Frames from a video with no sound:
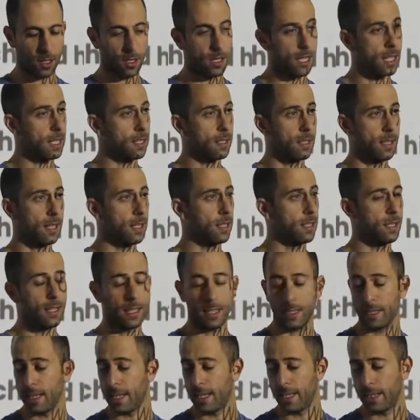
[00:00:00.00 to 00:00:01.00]

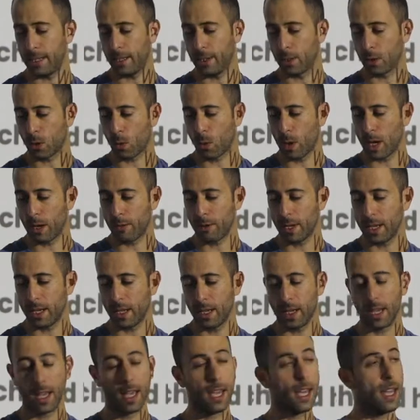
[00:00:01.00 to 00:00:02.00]
it's easy to
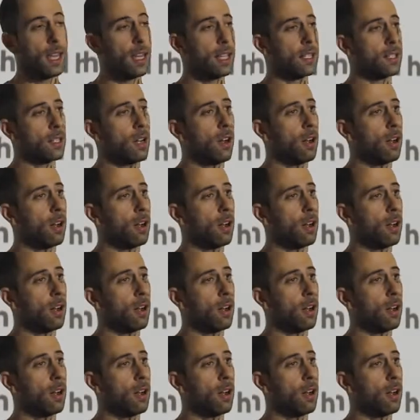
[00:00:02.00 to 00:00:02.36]
query. It's